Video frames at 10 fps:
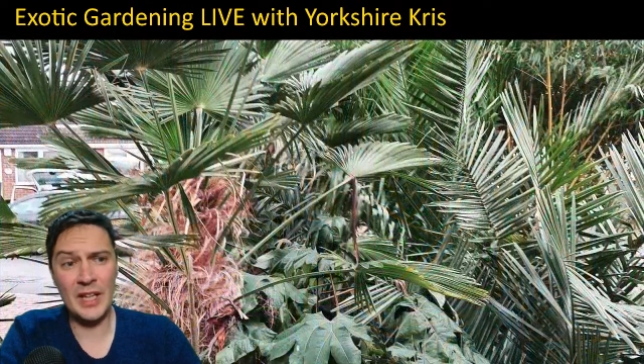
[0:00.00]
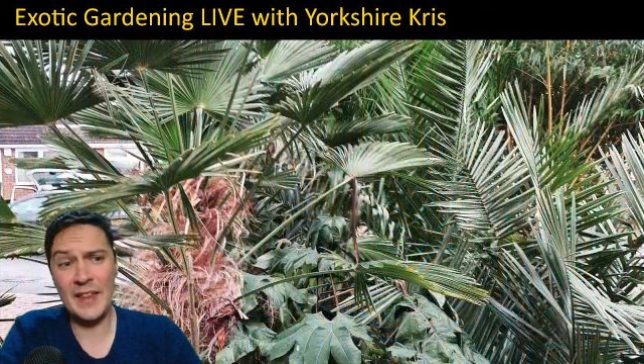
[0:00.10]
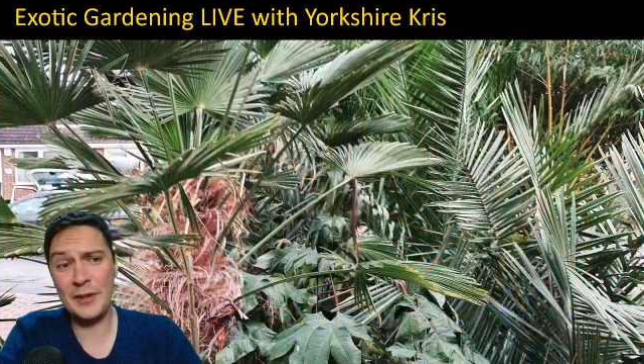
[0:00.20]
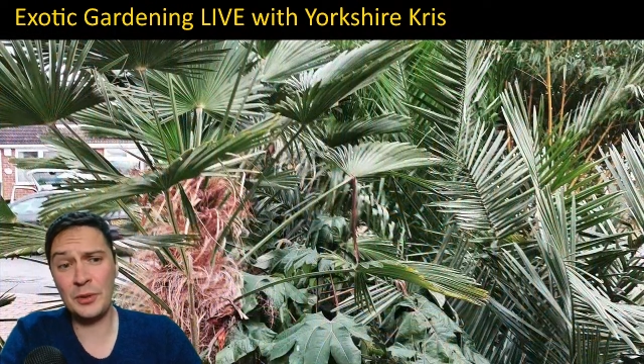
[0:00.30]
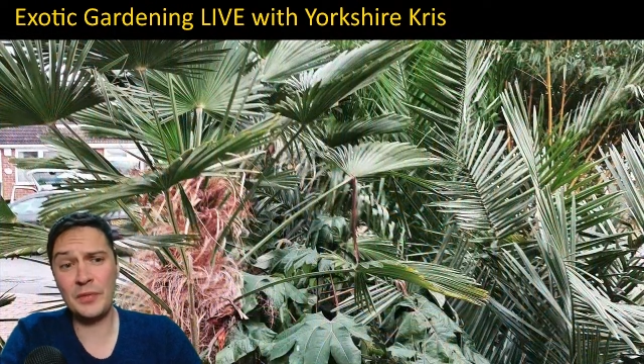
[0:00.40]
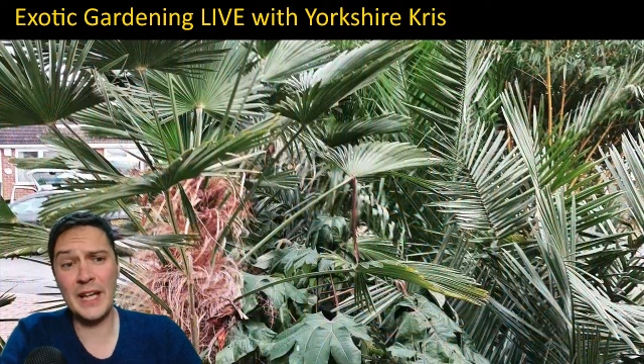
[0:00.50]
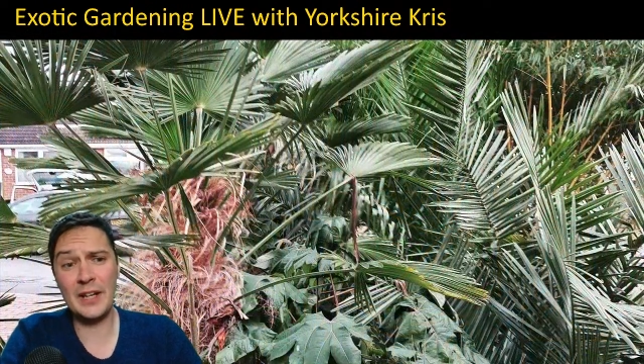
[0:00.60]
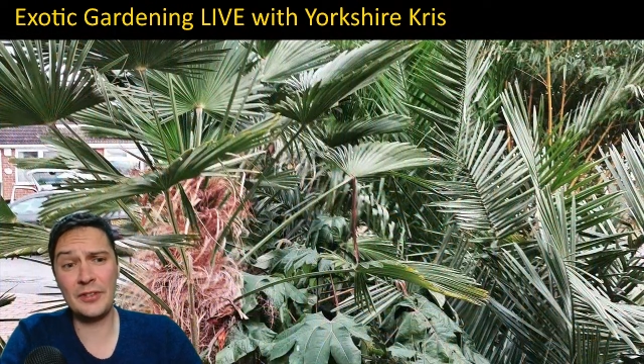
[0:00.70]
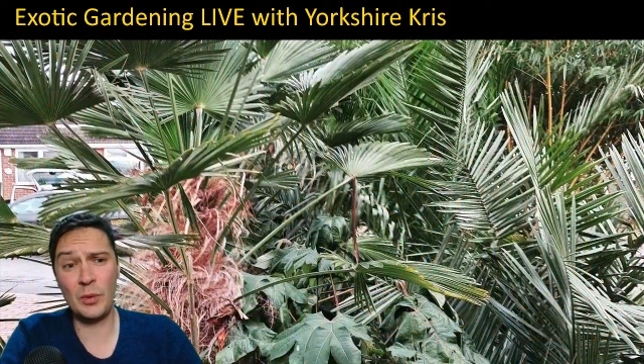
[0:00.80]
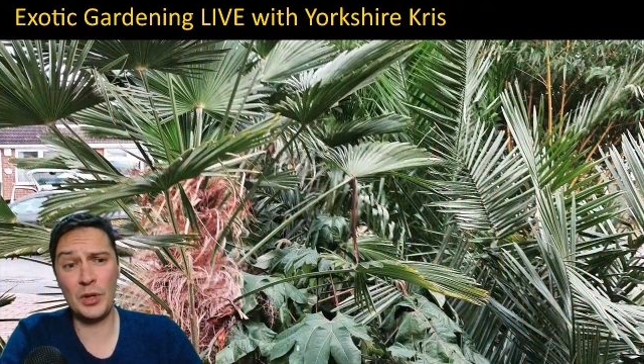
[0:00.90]
That's something
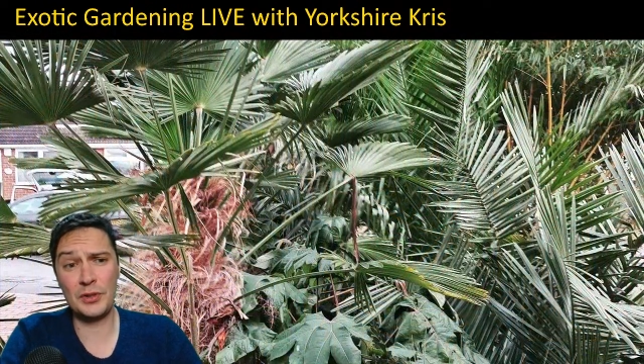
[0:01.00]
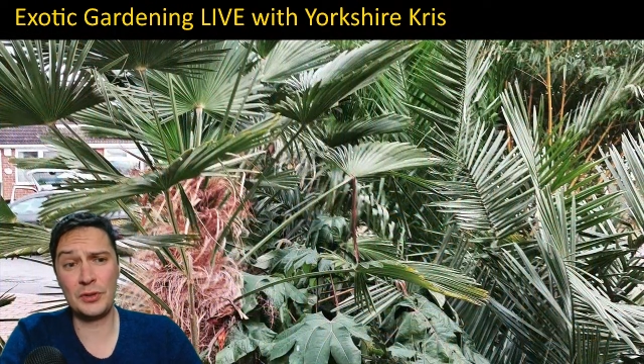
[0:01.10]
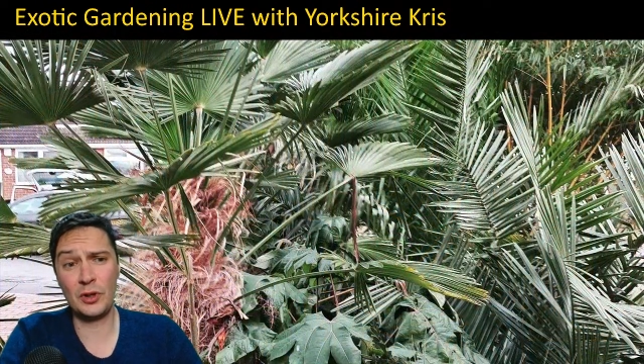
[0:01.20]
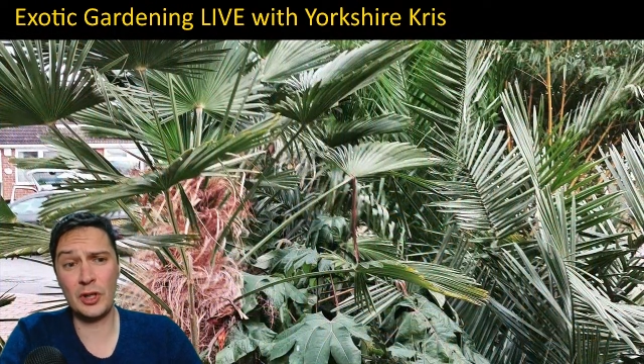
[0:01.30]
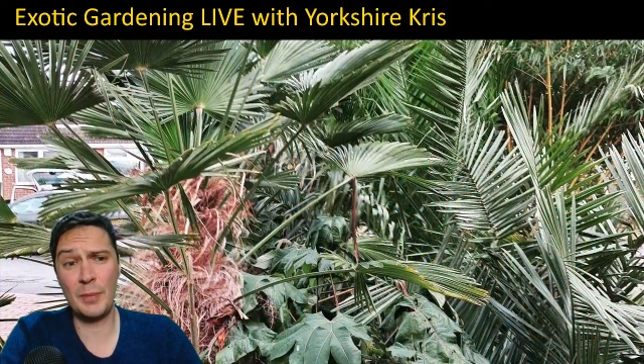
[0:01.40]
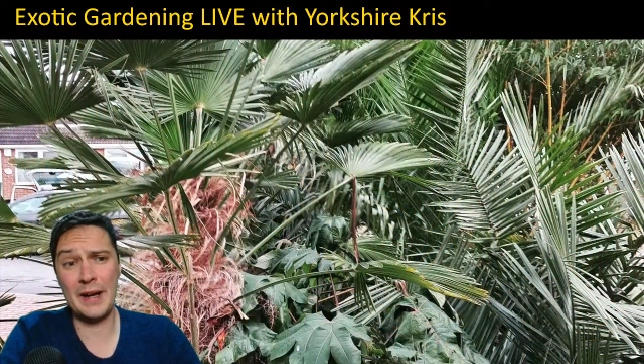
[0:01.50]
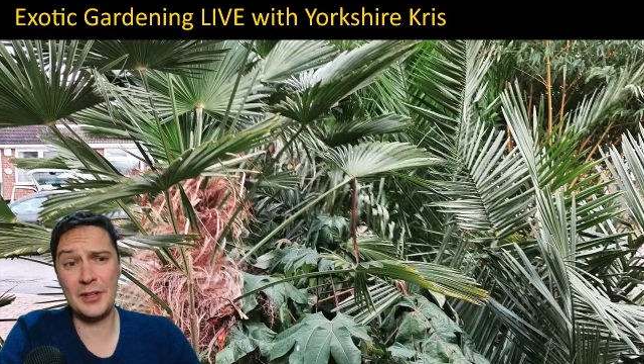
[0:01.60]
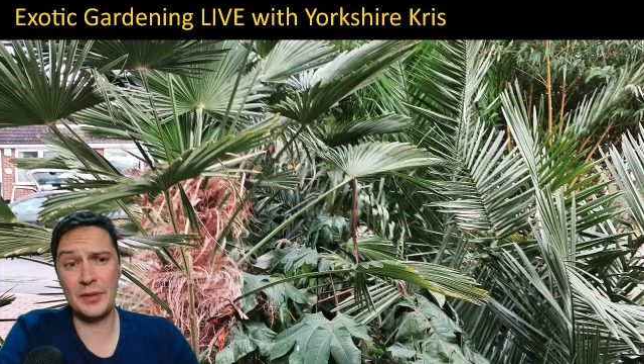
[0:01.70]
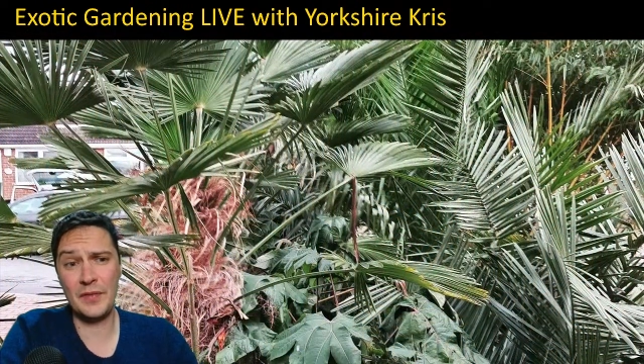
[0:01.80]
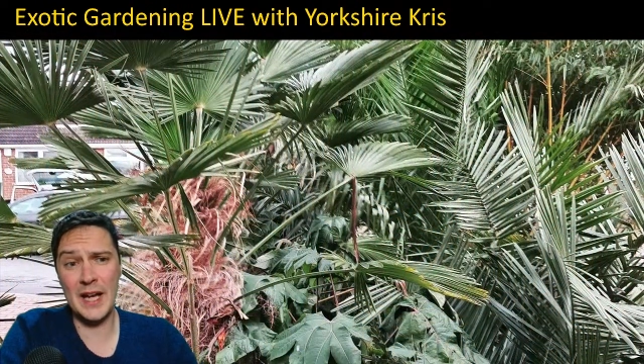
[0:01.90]
else I wanted to talk about
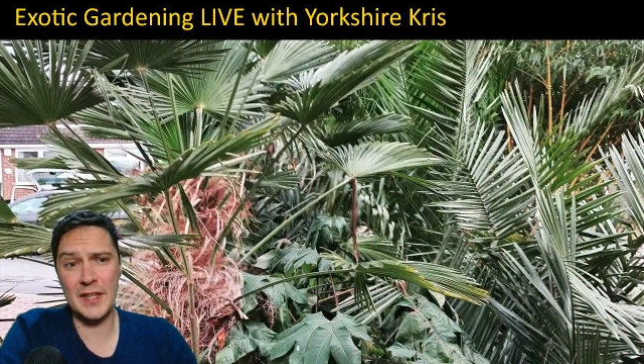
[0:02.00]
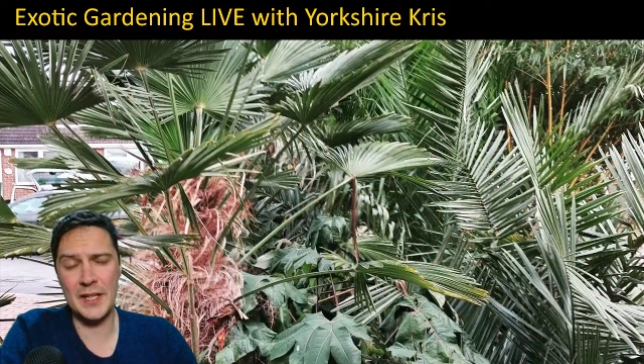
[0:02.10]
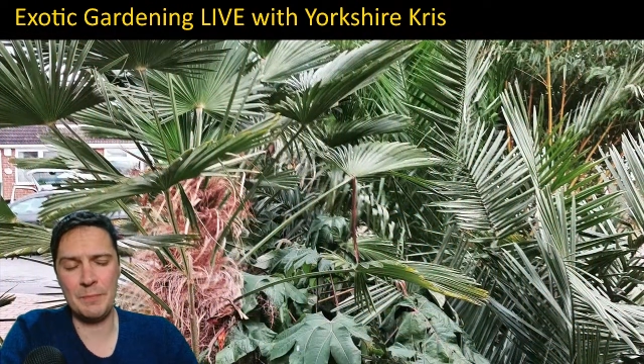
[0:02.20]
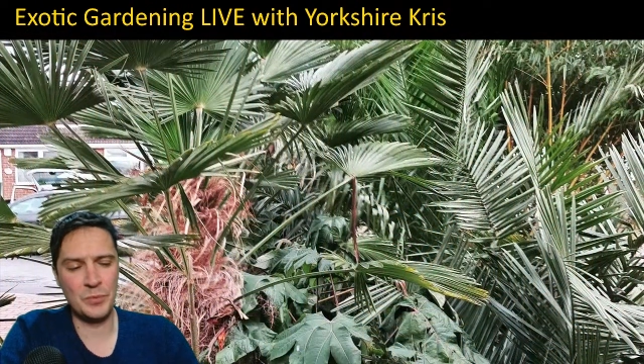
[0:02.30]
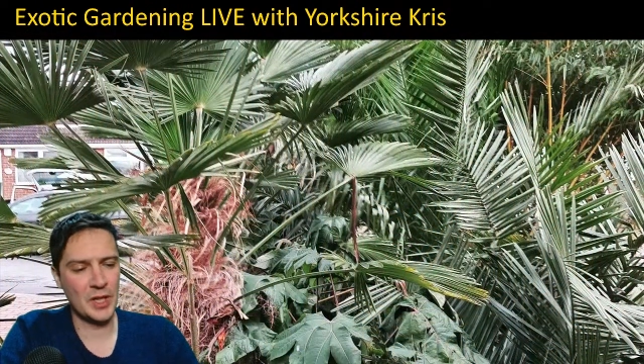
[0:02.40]
is the fact that